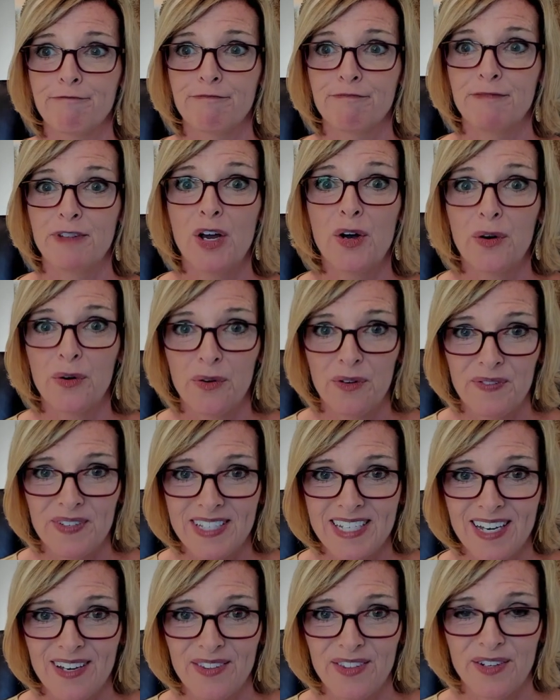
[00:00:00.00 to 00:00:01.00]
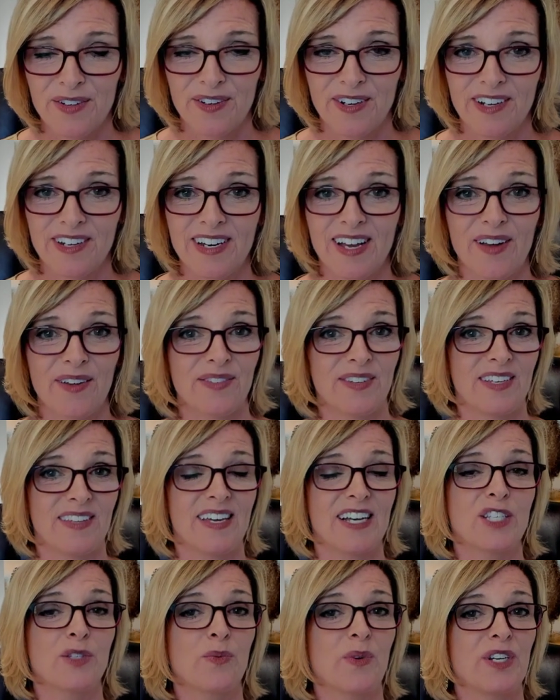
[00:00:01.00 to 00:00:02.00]
know if it's healthy or unhealthy.
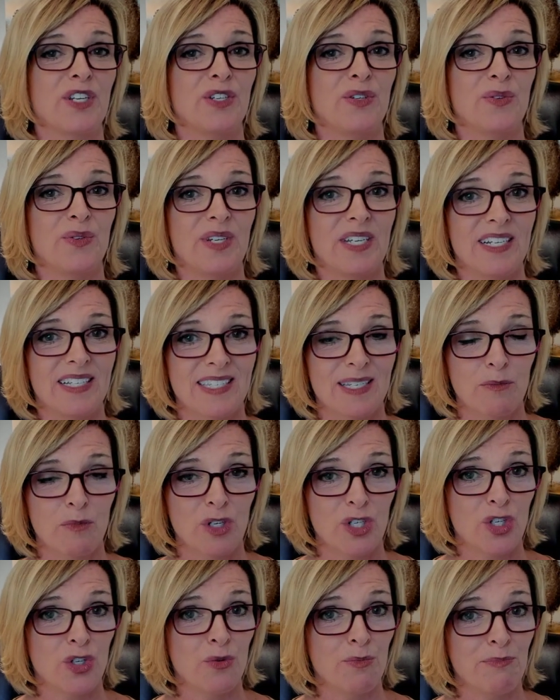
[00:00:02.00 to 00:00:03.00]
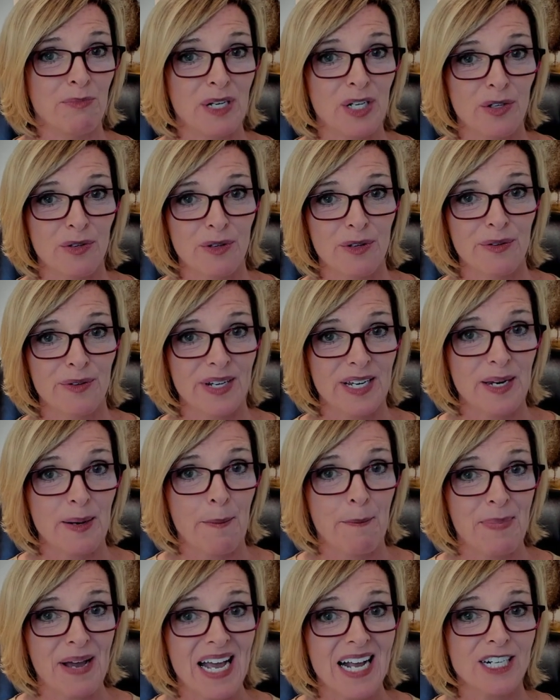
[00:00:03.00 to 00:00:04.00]
That's when you need someone to mirror
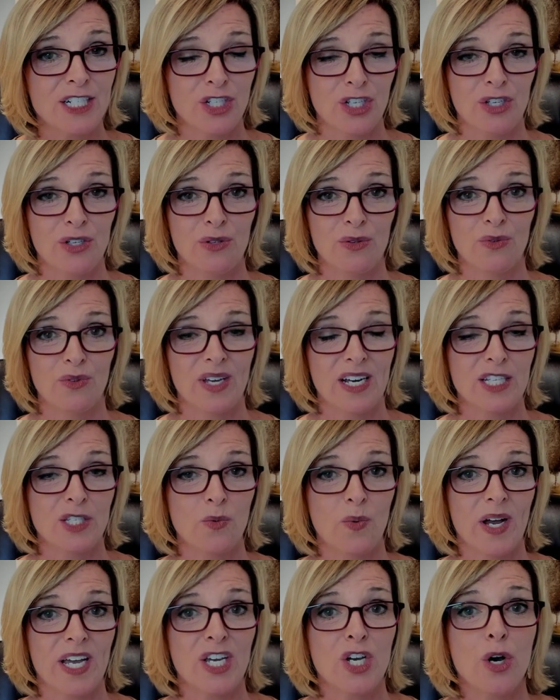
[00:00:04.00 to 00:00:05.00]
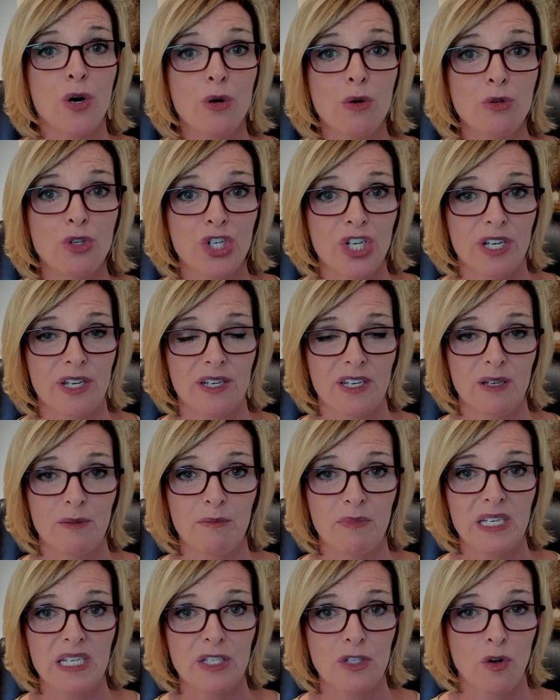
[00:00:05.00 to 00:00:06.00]
it back to you. That's why coaching can
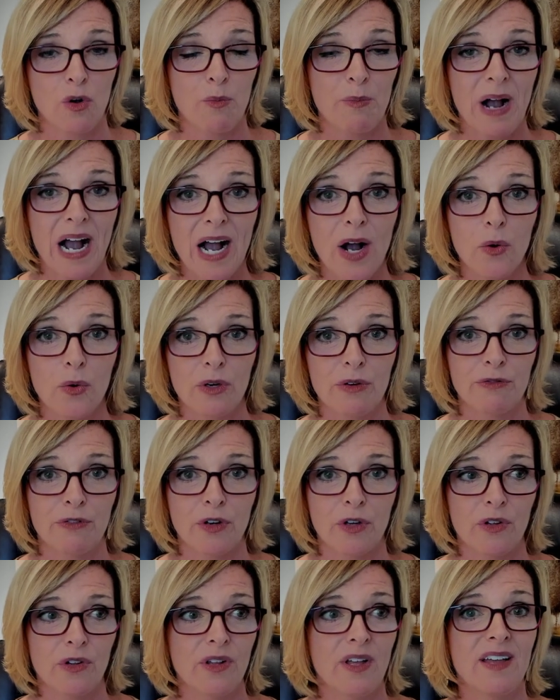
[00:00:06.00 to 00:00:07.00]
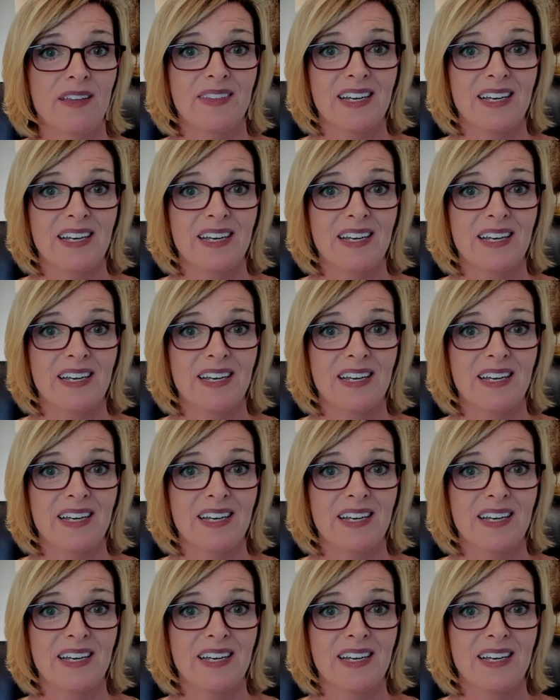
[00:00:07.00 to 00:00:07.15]
be so powerful.